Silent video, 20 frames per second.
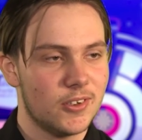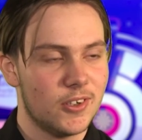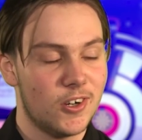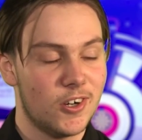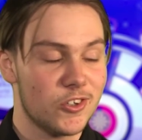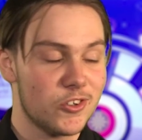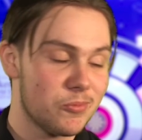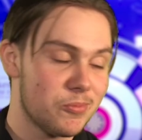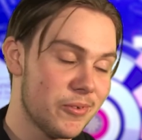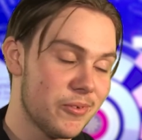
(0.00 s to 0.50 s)
Uh,
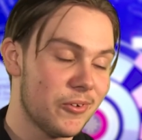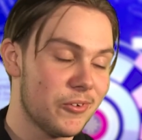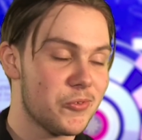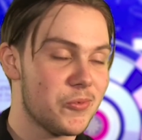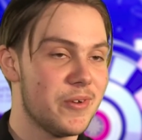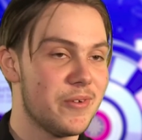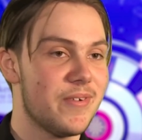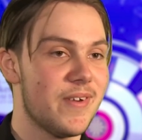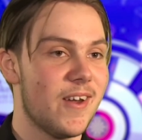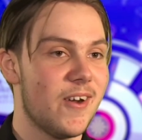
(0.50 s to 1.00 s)
to, be, to
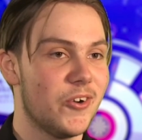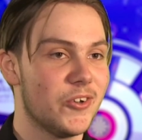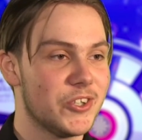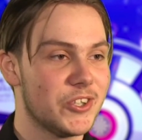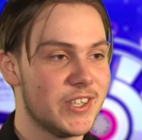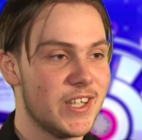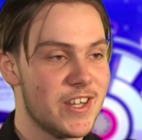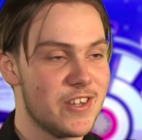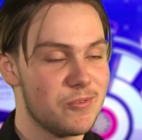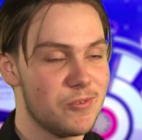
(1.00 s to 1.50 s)
be fair, I just
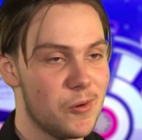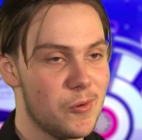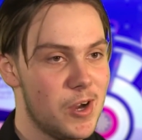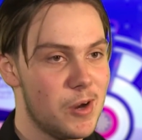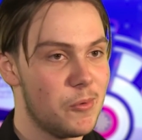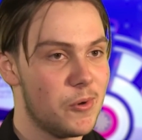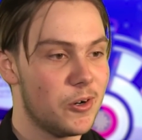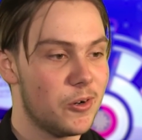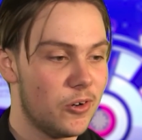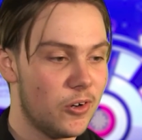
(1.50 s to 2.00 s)
said to my
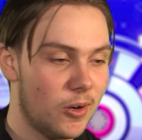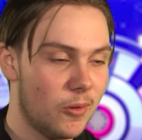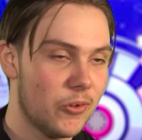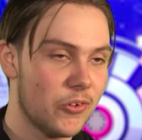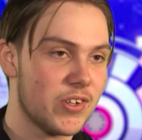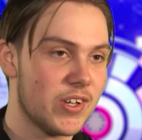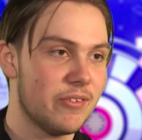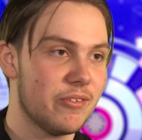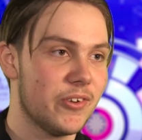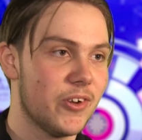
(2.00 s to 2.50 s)
mum, I, I
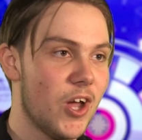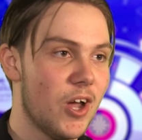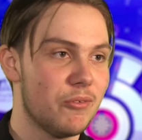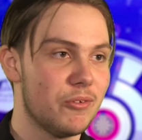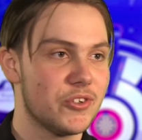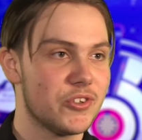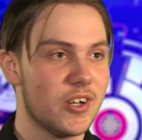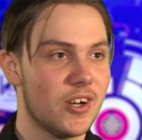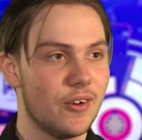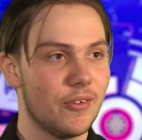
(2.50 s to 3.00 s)
wasn't even
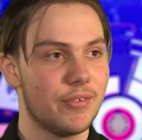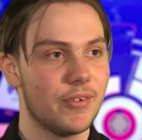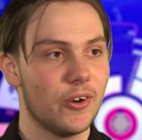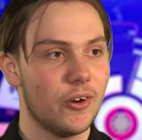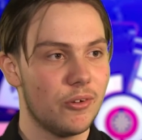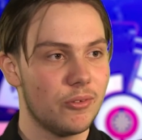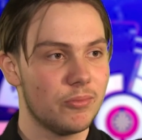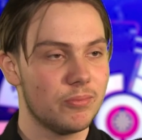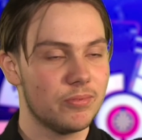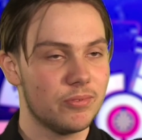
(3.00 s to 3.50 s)
nervous going for it.
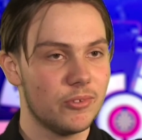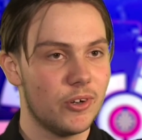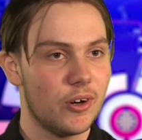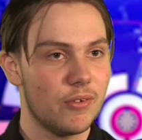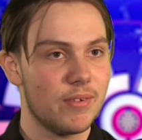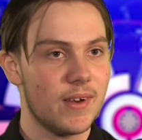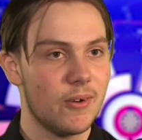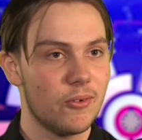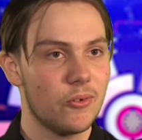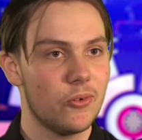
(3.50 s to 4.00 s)
I've, I
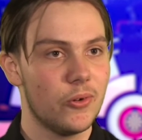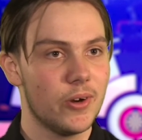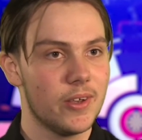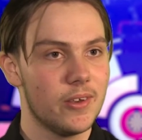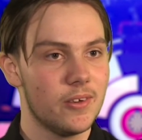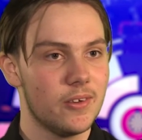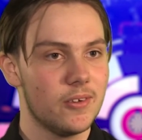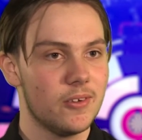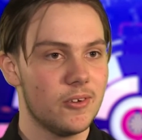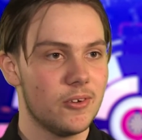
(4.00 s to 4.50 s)
felt
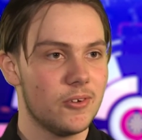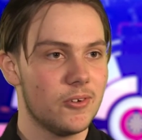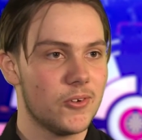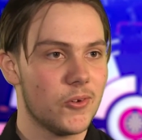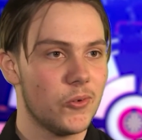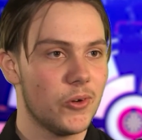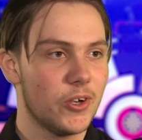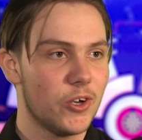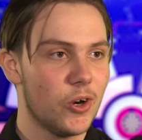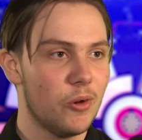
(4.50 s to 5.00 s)
quite
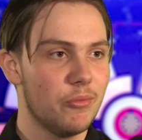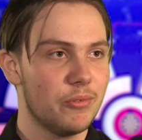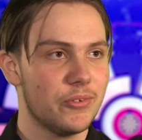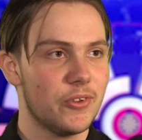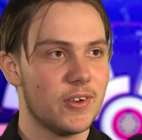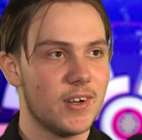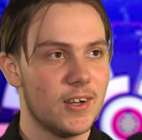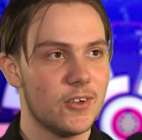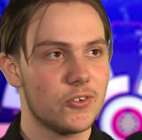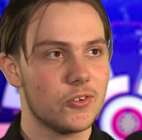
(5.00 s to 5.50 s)
quite
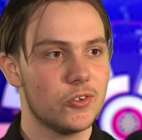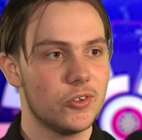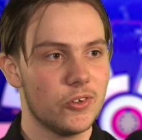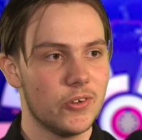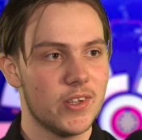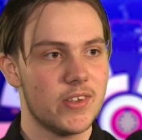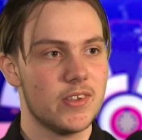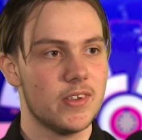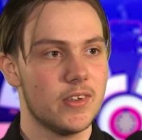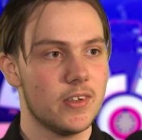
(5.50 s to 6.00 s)
confident I was going to
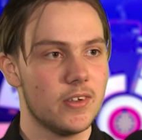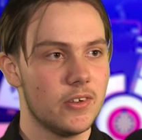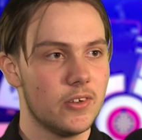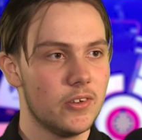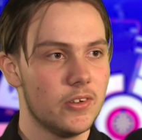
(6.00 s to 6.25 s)
hit it.